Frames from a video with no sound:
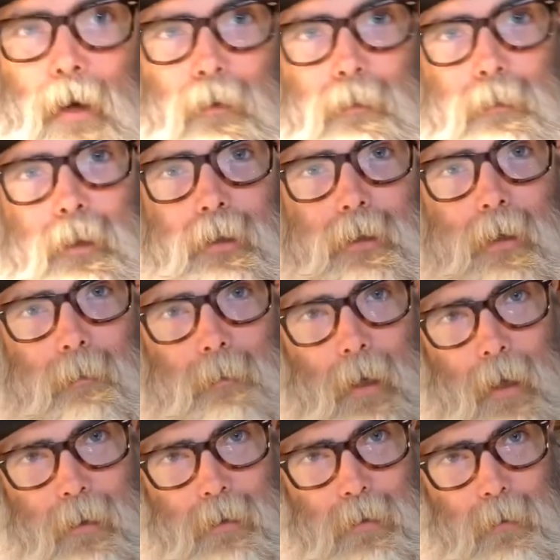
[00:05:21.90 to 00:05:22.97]
because I'm
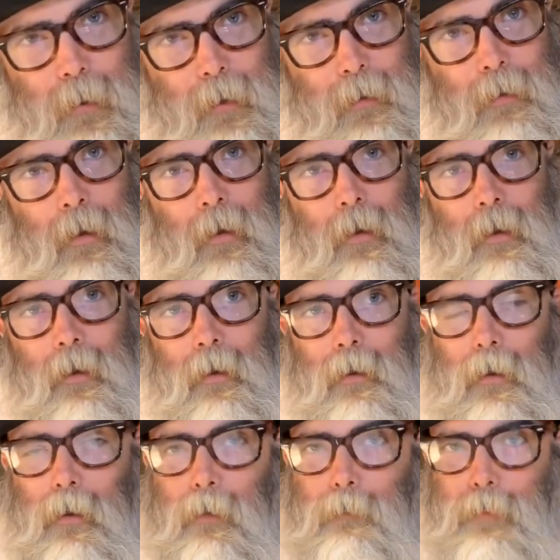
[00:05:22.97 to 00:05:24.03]
not doing
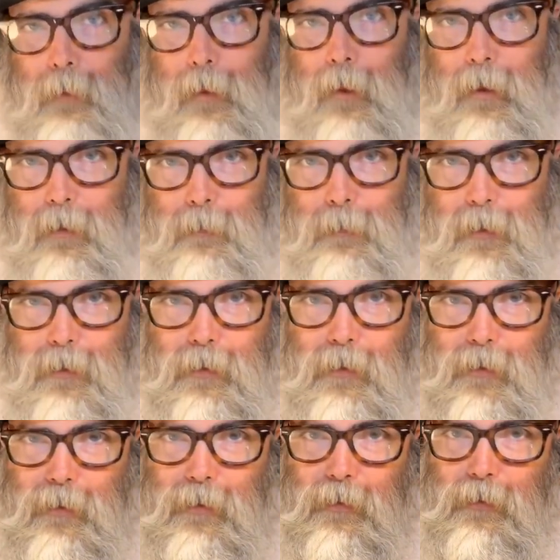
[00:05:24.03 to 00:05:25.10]
brand
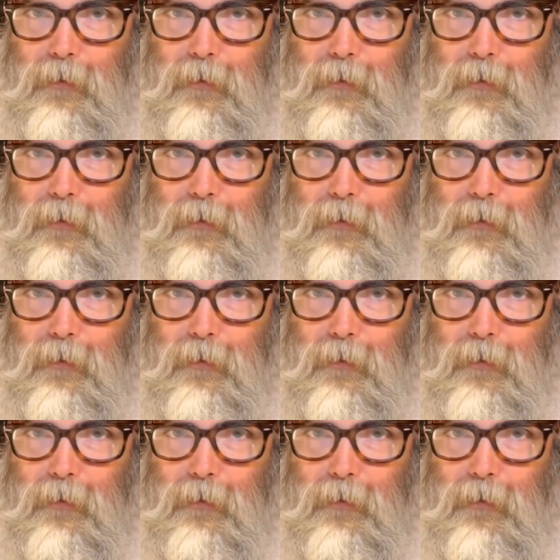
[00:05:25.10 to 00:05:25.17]
business